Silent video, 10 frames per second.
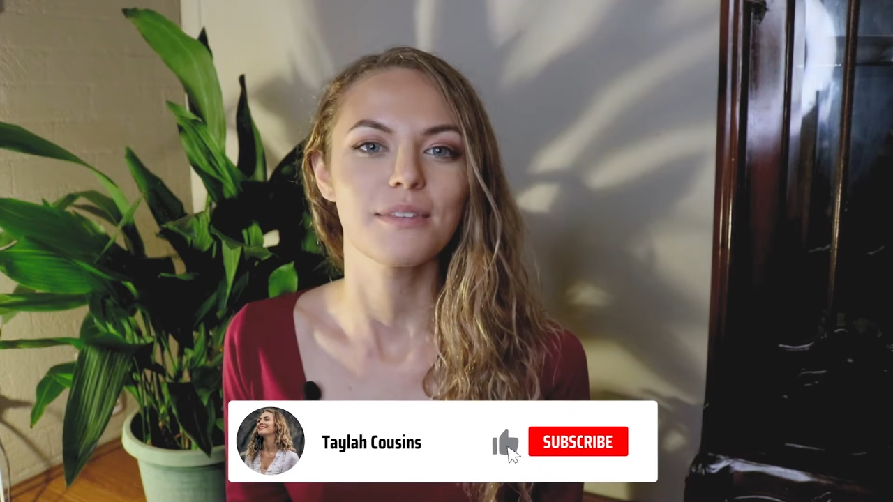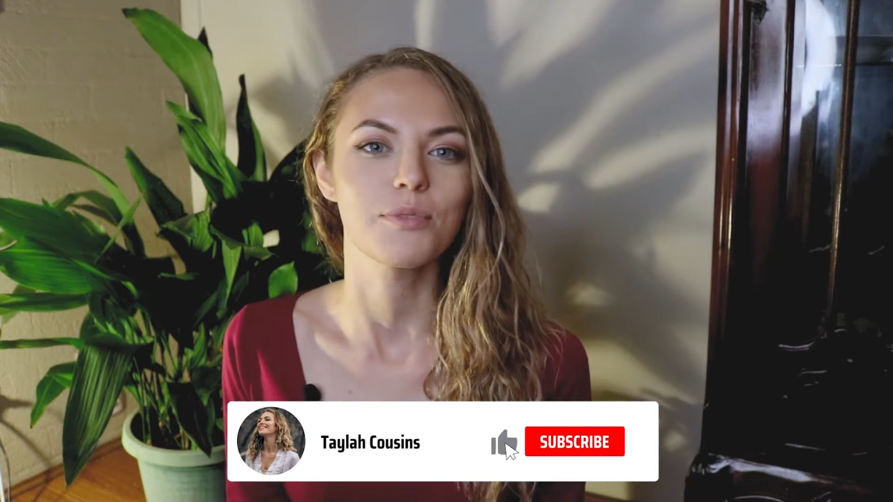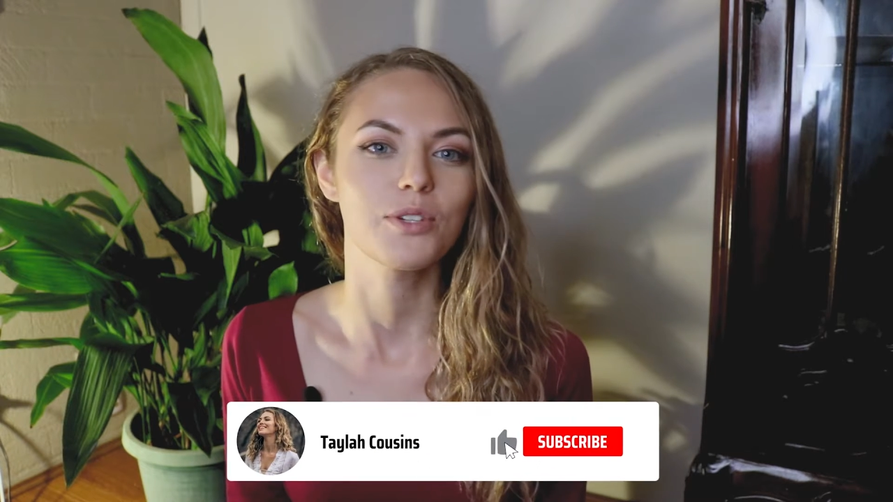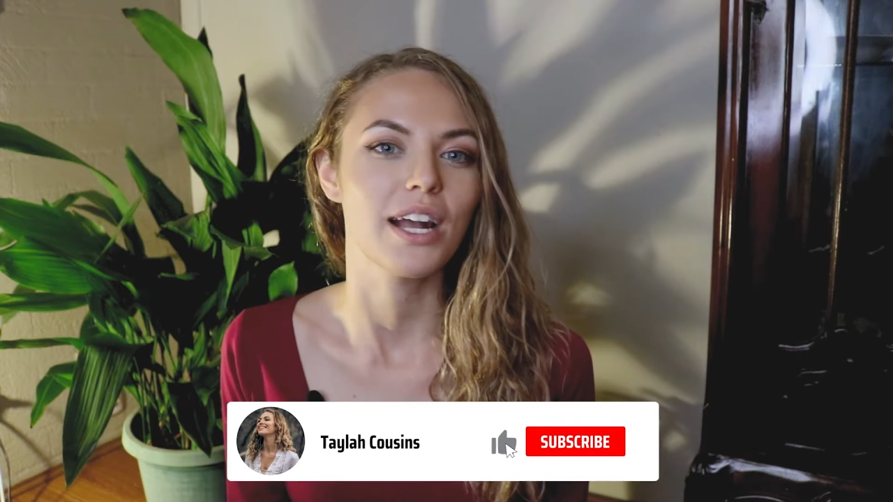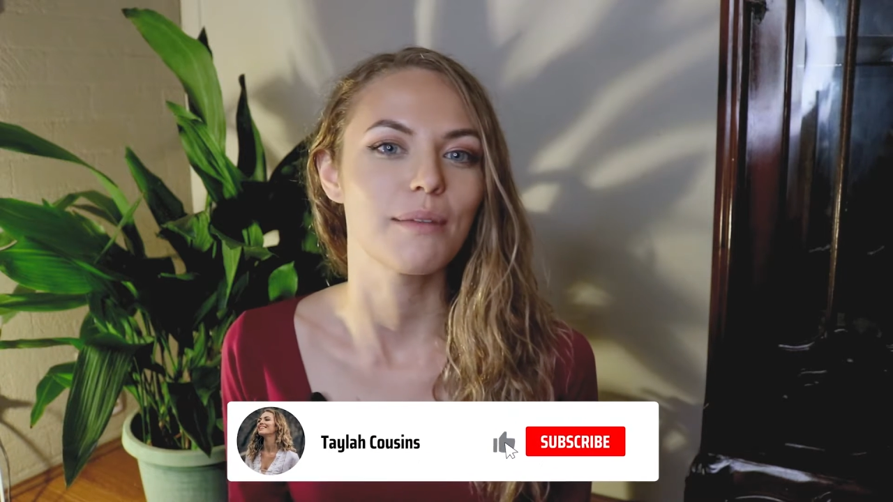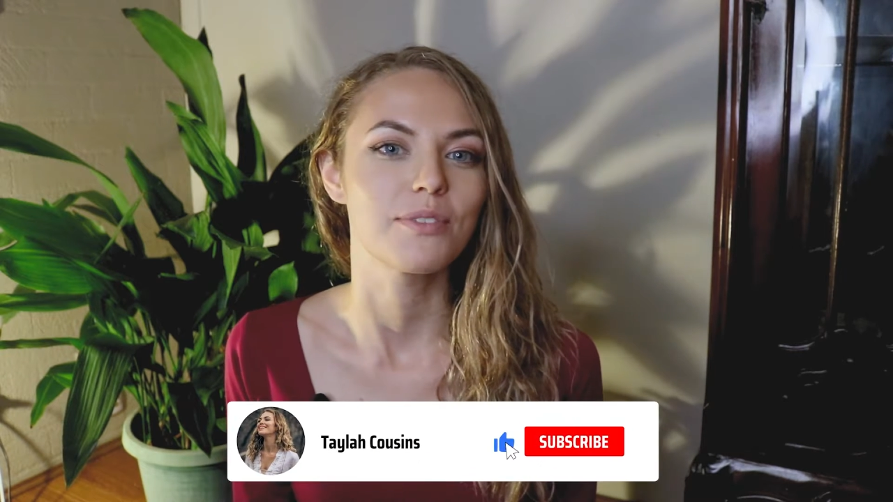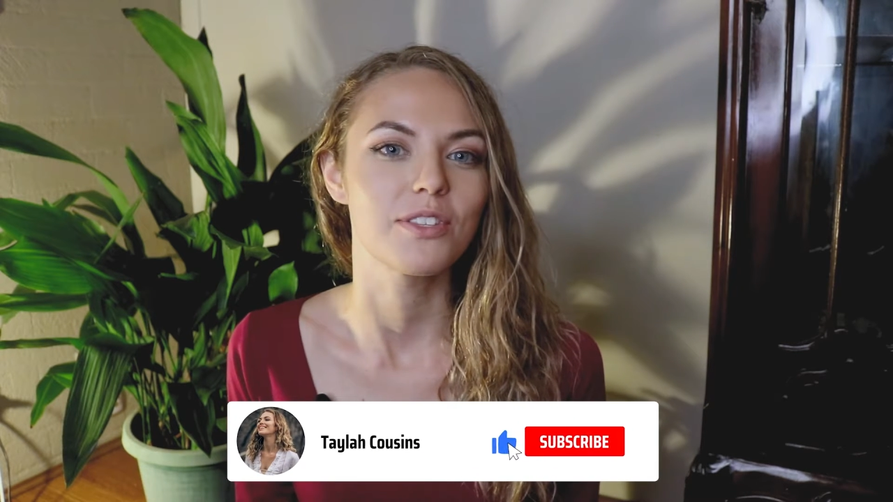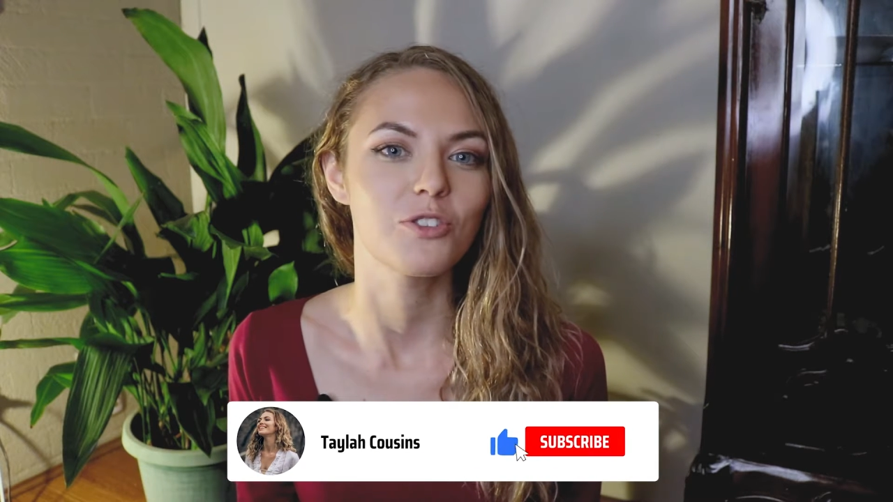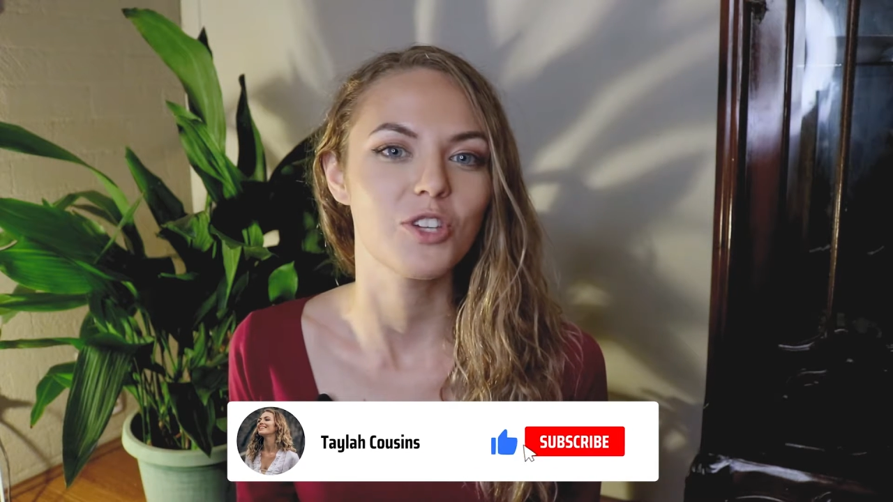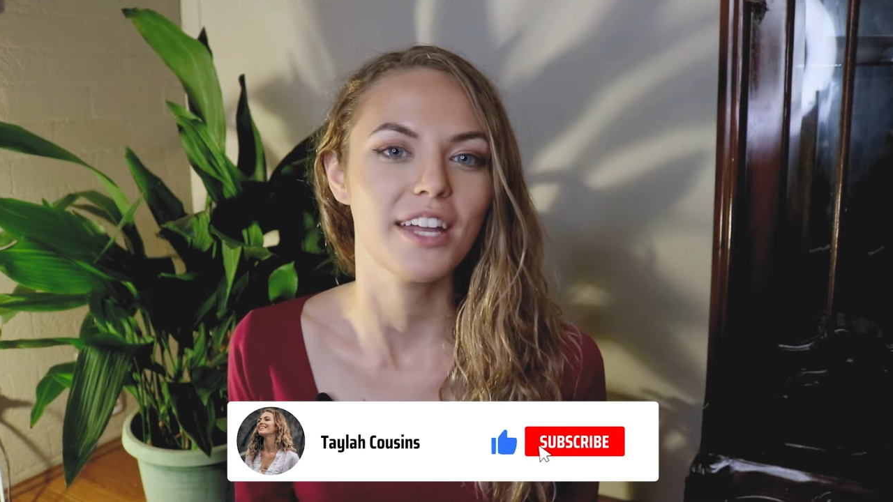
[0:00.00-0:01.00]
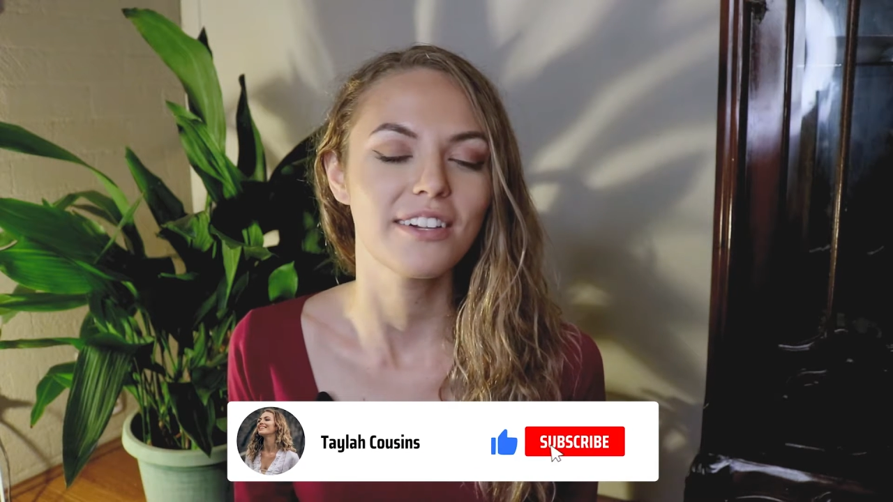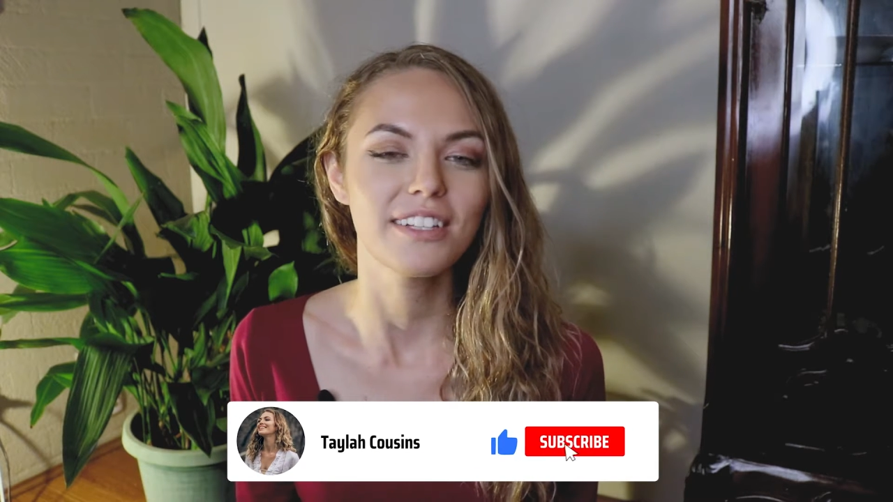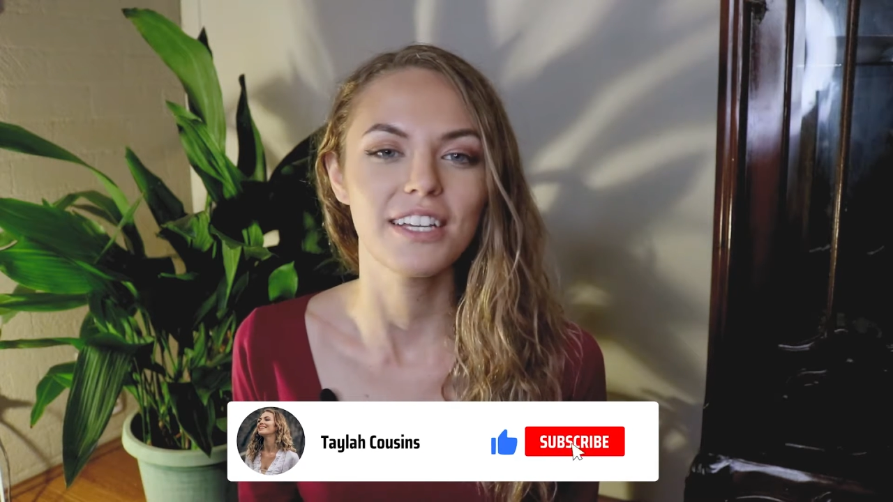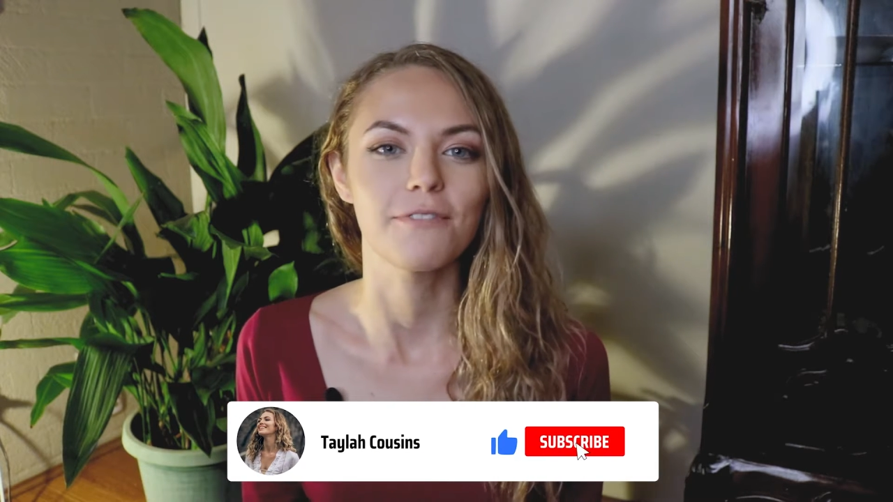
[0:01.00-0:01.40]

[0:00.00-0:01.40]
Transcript: Subscribe to the channel